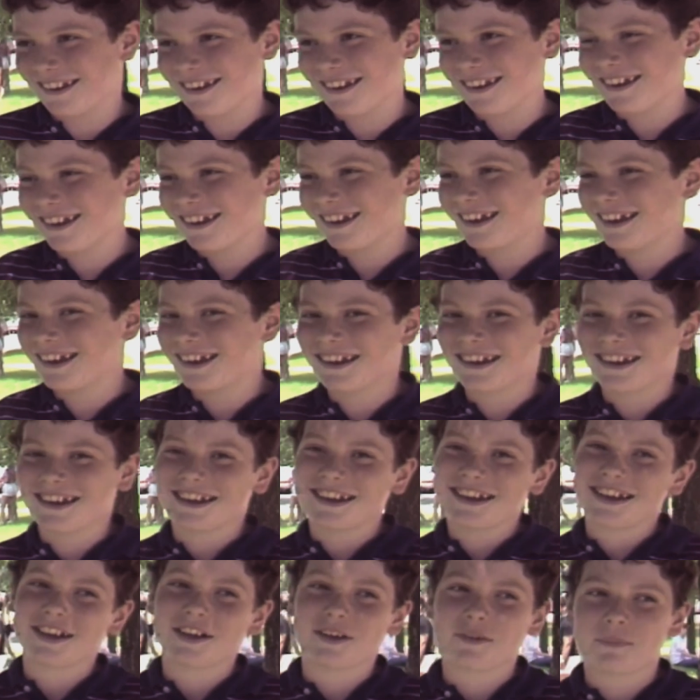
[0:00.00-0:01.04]
You think you're gonna be
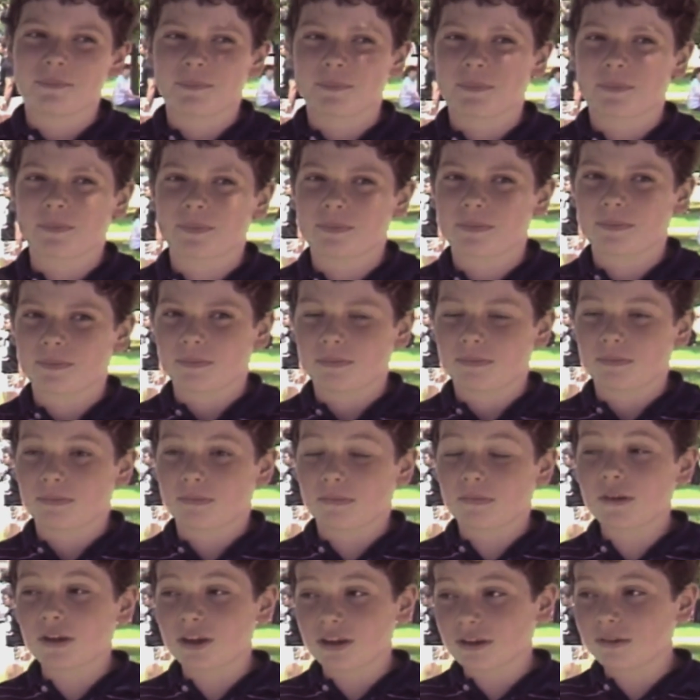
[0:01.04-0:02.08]
back for more?
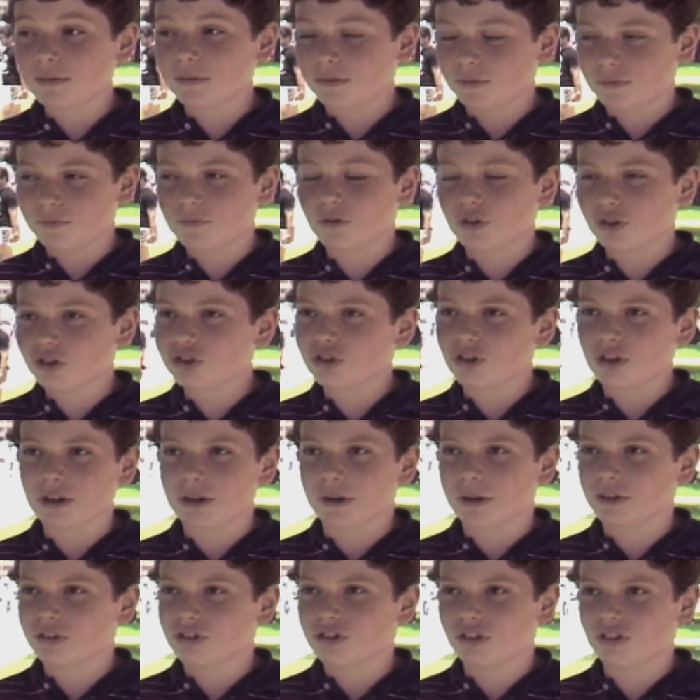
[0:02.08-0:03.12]
Mm, for
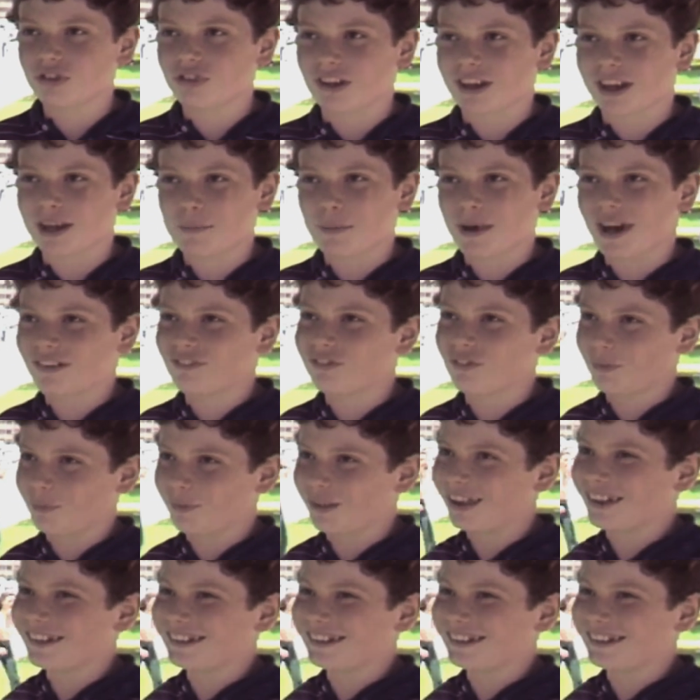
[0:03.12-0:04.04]
sure, as soon as I get back from